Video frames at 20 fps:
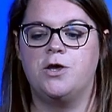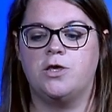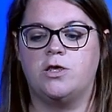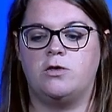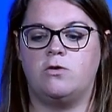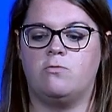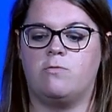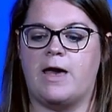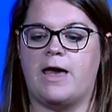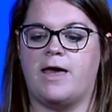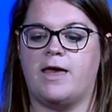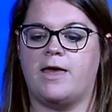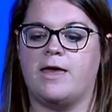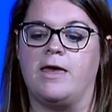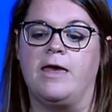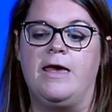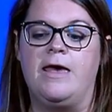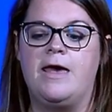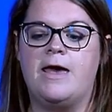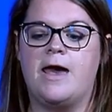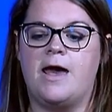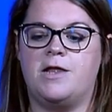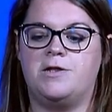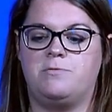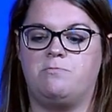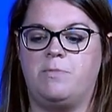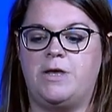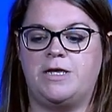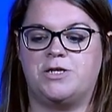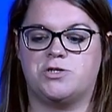QA,
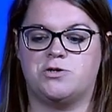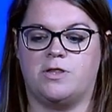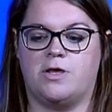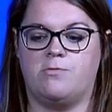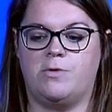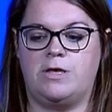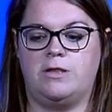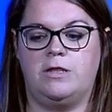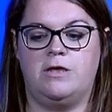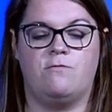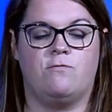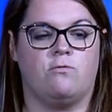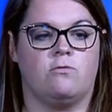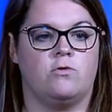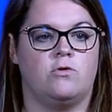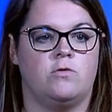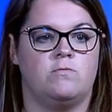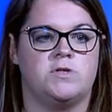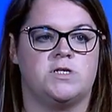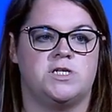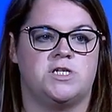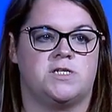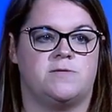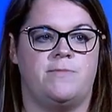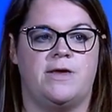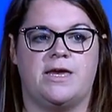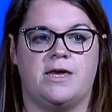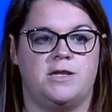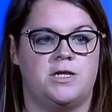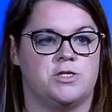and make sure that we leave room to just
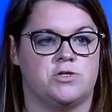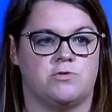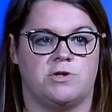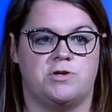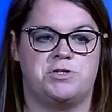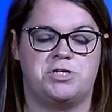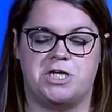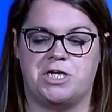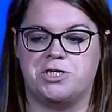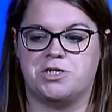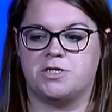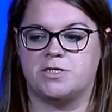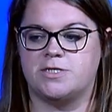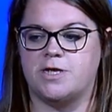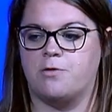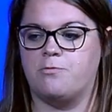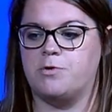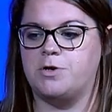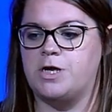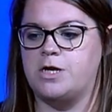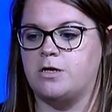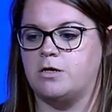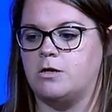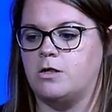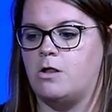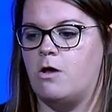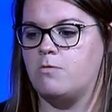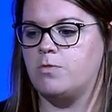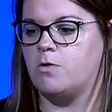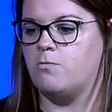make any sort of changes that were needed
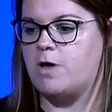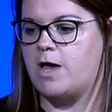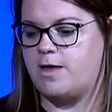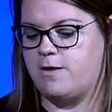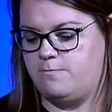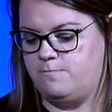along the way.